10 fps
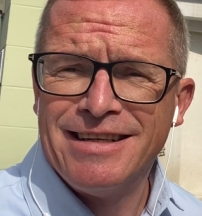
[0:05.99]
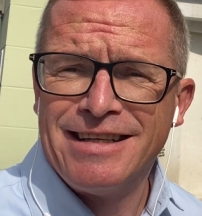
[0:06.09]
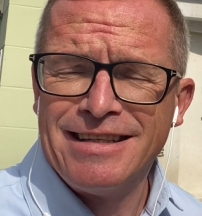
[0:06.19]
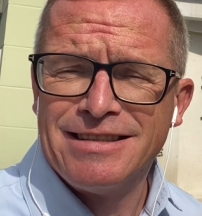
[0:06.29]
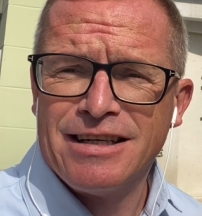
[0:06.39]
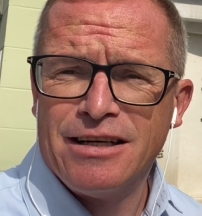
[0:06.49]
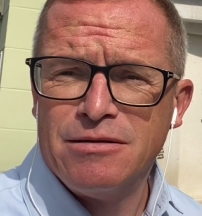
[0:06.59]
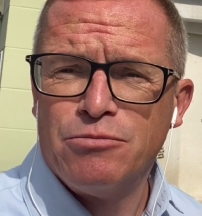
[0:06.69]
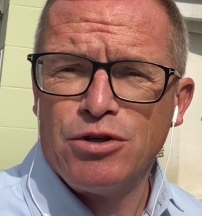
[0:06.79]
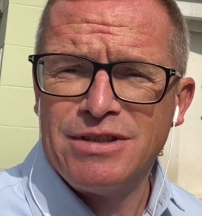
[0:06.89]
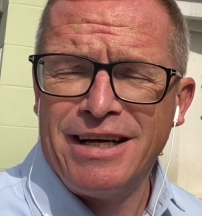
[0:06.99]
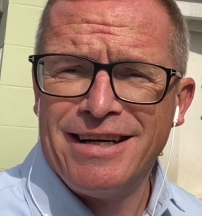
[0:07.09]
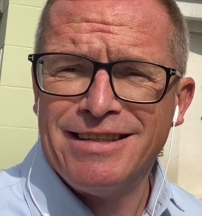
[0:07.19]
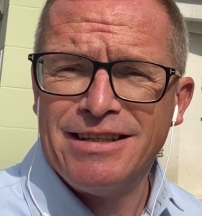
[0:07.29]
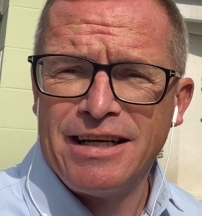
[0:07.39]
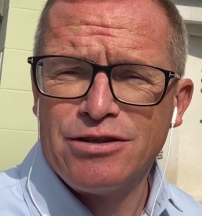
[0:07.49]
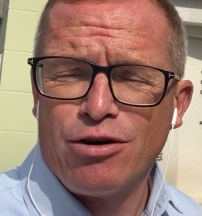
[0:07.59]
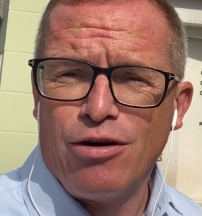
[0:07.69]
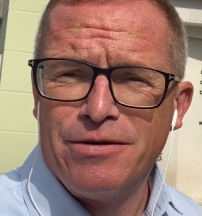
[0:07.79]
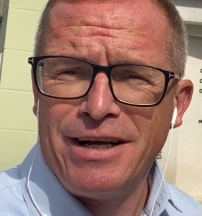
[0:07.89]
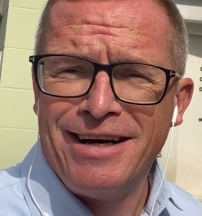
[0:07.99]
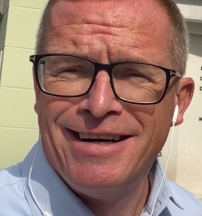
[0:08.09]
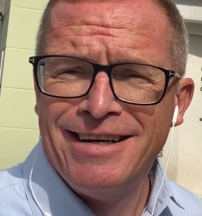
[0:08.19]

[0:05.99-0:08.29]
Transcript: That's in Bosnia Herzegovina.